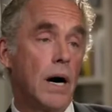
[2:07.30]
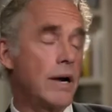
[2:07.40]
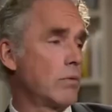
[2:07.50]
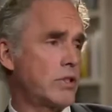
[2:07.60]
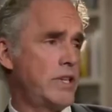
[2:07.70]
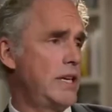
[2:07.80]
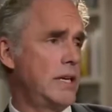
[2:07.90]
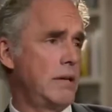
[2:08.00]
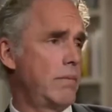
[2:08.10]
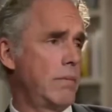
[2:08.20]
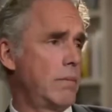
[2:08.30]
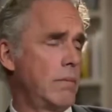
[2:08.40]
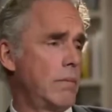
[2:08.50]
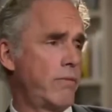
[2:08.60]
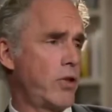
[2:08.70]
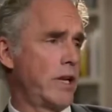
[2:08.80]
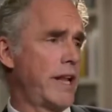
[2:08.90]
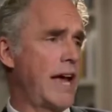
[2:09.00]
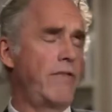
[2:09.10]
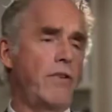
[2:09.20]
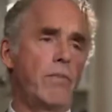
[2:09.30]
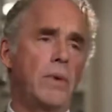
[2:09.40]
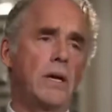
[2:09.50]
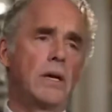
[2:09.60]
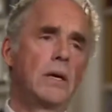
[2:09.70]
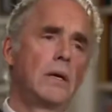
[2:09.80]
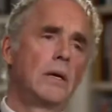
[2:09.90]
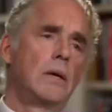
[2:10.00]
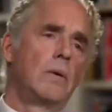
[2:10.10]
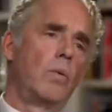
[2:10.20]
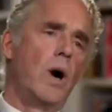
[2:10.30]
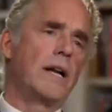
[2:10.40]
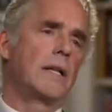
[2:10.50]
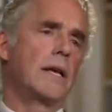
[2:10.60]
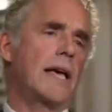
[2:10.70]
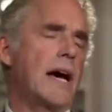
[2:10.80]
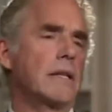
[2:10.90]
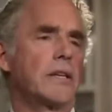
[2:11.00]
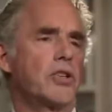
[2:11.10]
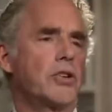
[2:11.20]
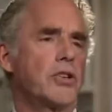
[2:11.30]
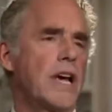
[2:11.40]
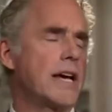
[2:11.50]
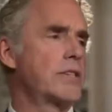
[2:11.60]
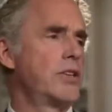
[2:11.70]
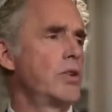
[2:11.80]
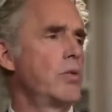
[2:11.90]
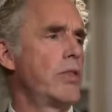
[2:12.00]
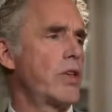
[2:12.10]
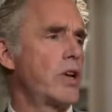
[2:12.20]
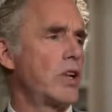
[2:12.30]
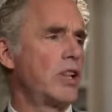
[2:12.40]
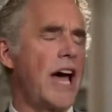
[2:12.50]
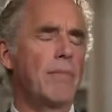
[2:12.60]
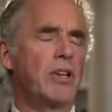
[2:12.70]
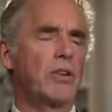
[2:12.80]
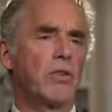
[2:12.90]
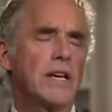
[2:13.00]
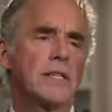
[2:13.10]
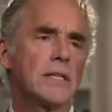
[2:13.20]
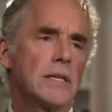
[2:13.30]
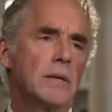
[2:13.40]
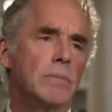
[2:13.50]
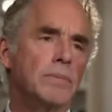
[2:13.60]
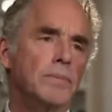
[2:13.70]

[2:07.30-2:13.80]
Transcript: I don't see, for the life of me, what the Catholic Church has to do with climate crisis.